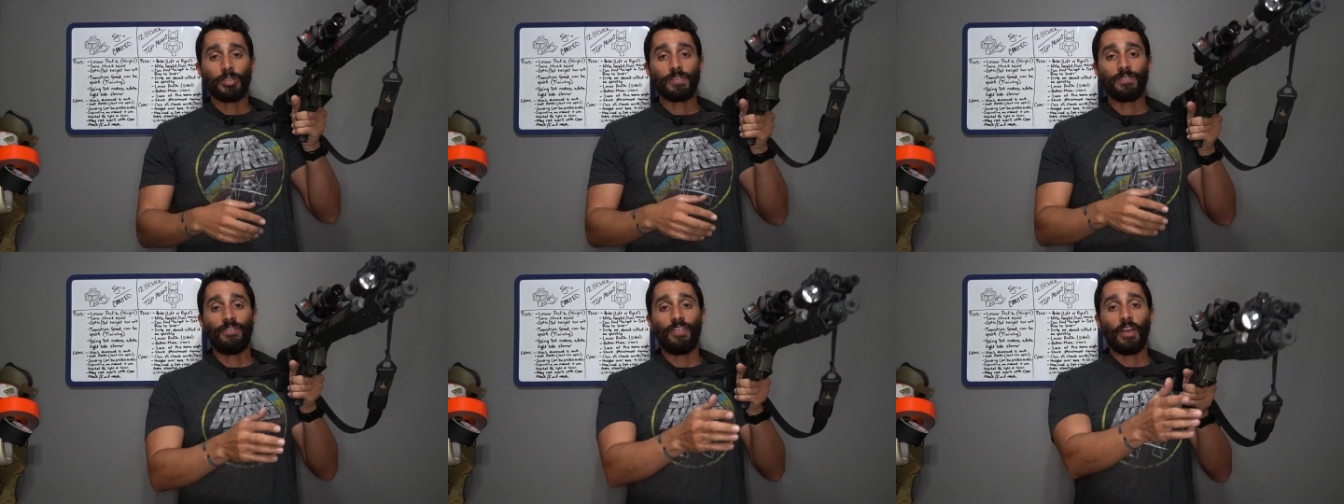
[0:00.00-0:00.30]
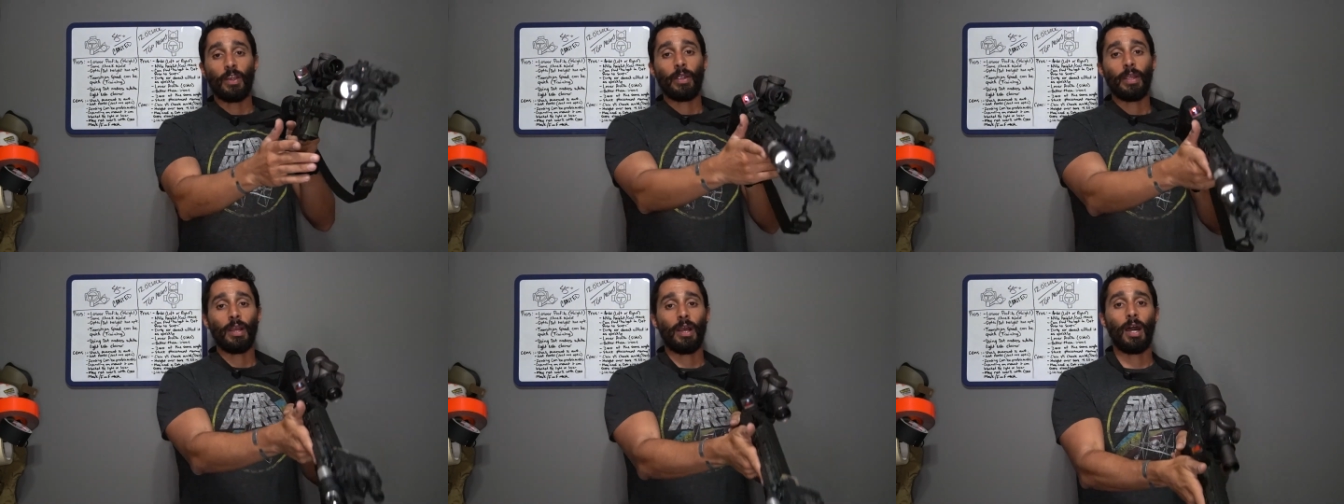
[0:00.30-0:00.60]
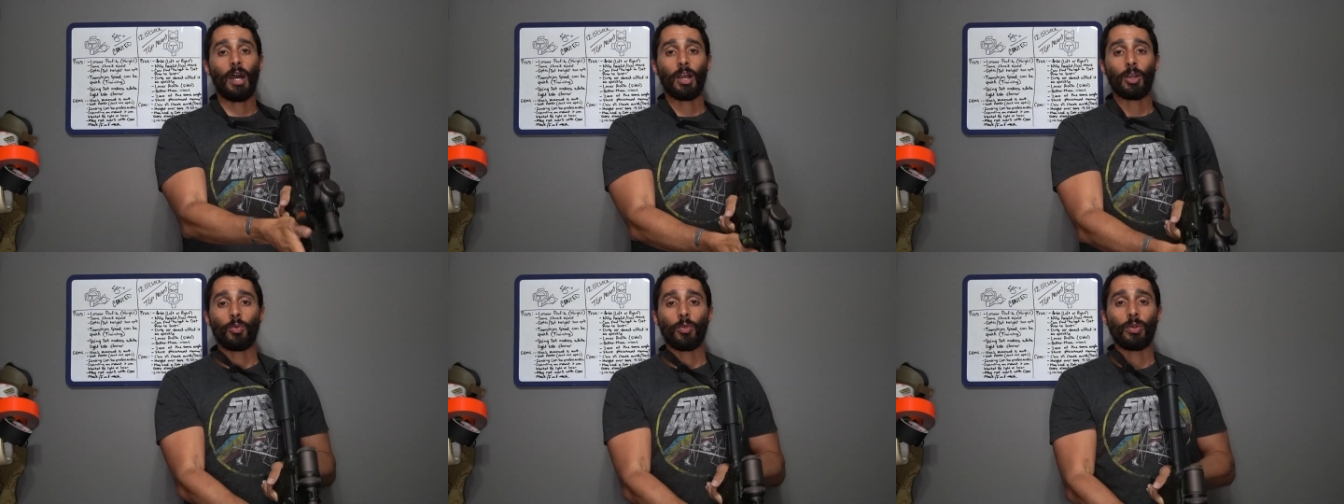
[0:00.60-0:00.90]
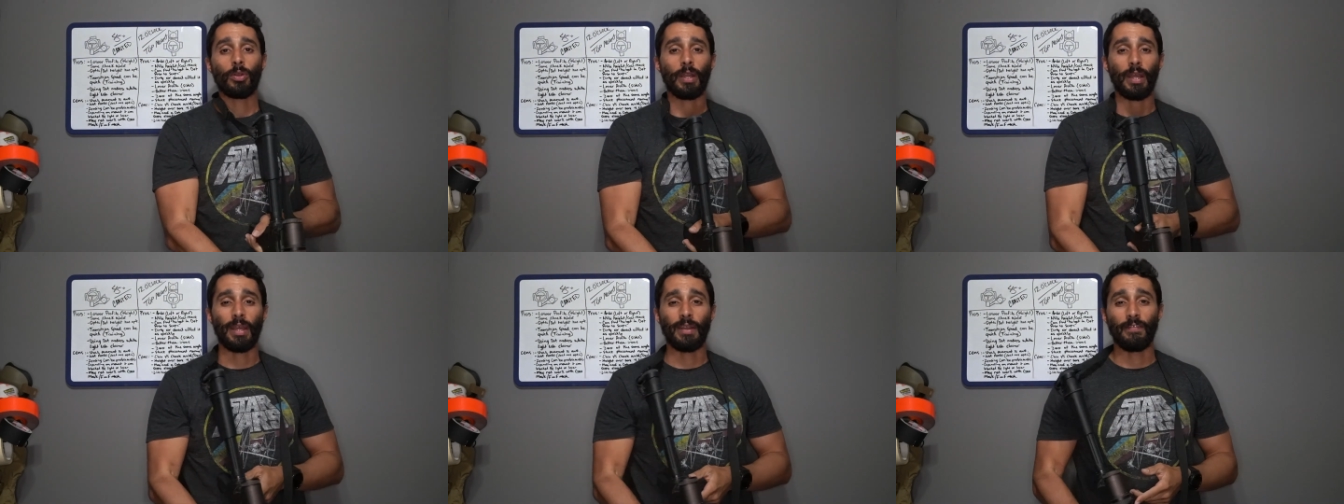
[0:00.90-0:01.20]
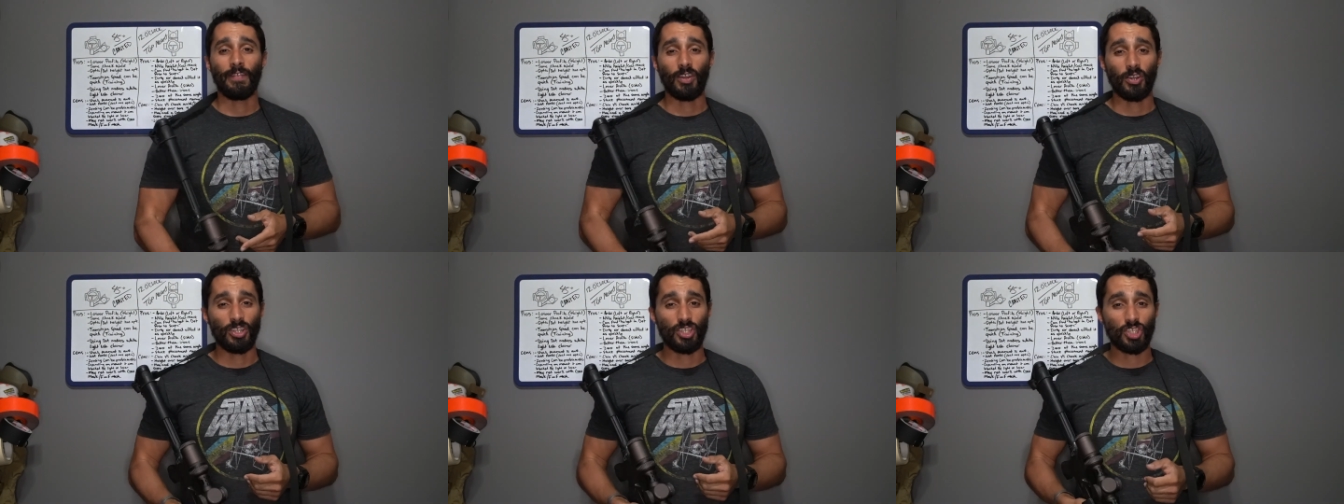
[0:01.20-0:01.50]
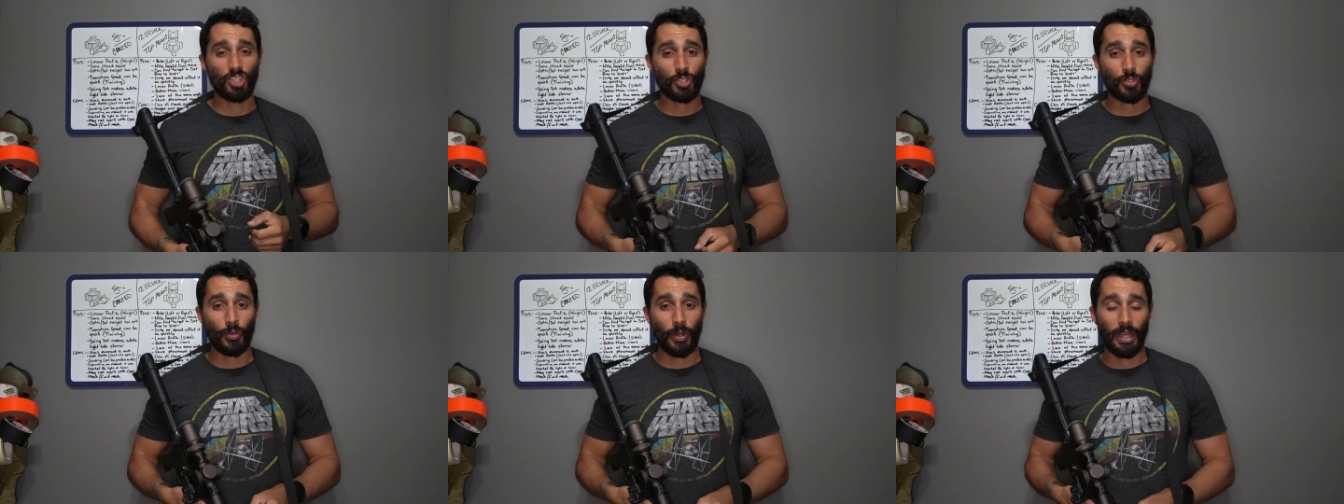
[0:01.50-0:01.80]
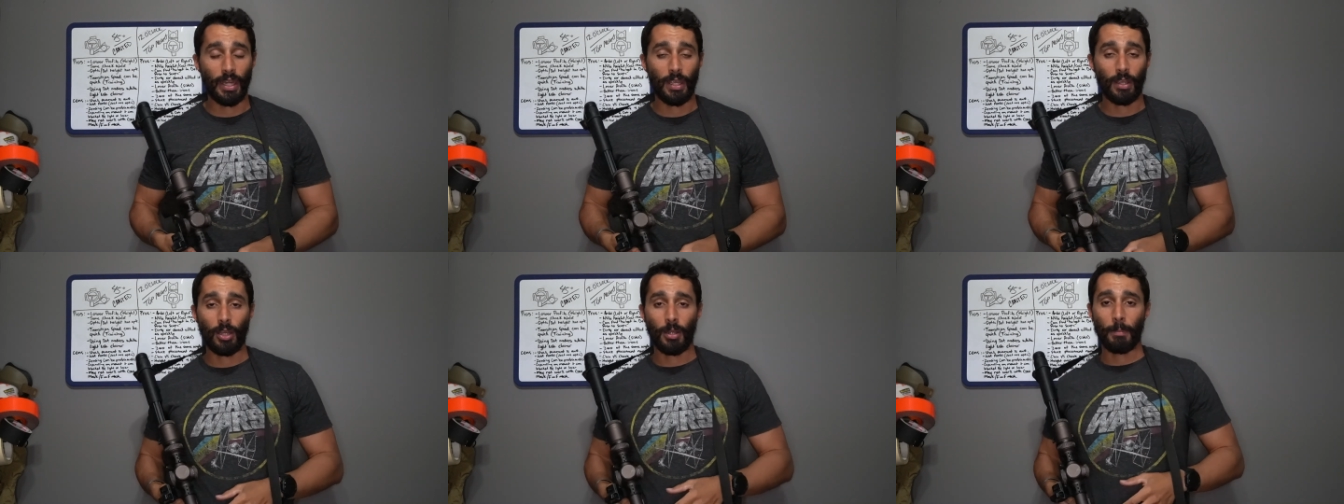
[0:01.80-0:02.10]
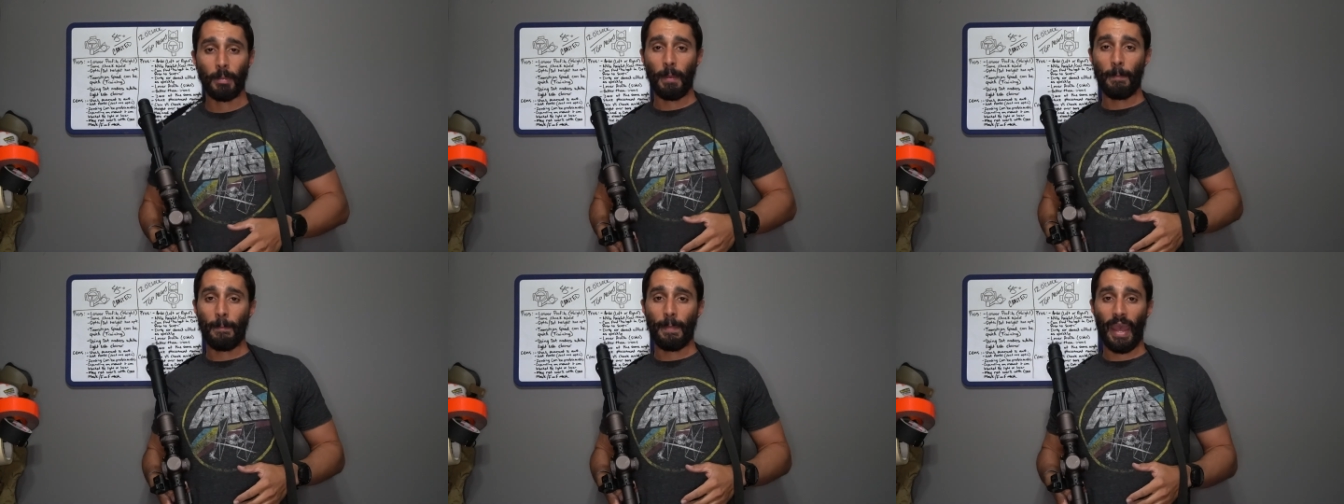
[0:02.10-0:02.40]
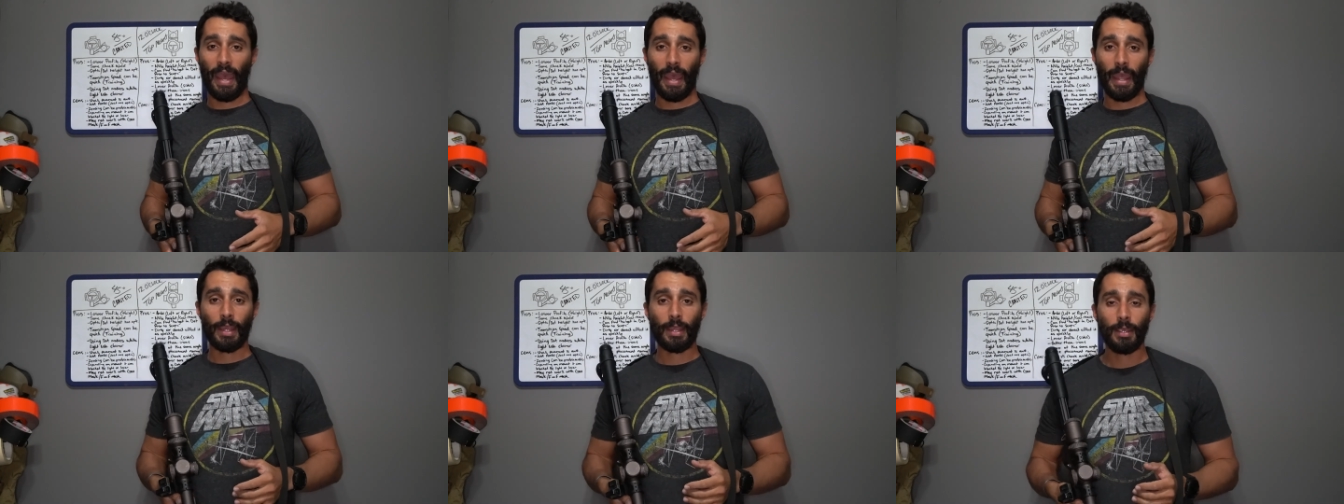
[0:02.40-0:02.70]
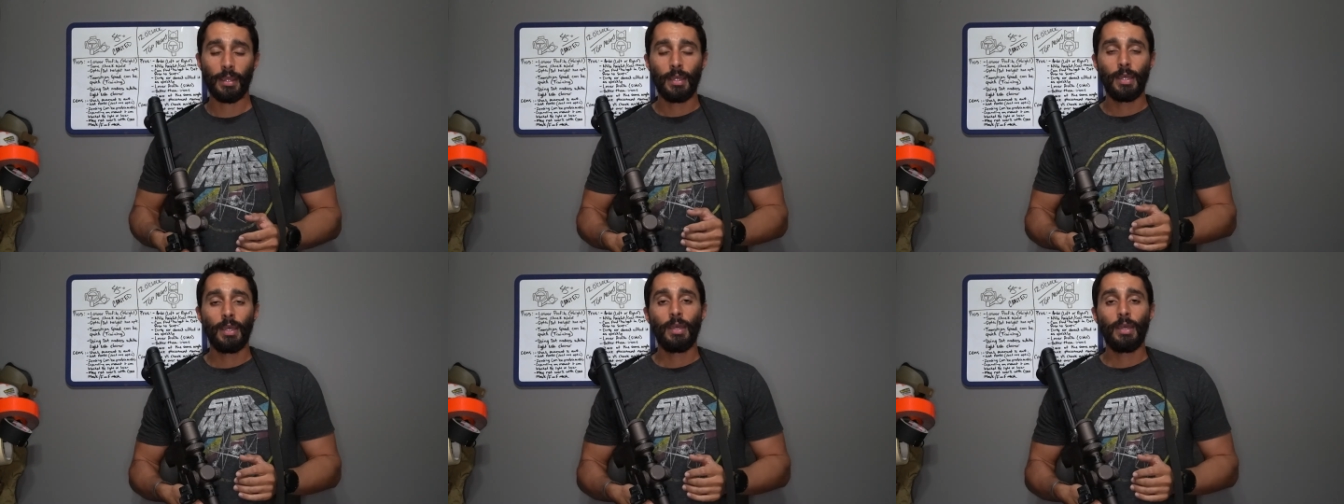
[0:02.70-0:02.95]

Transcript: it's very awkward and very straining on my back.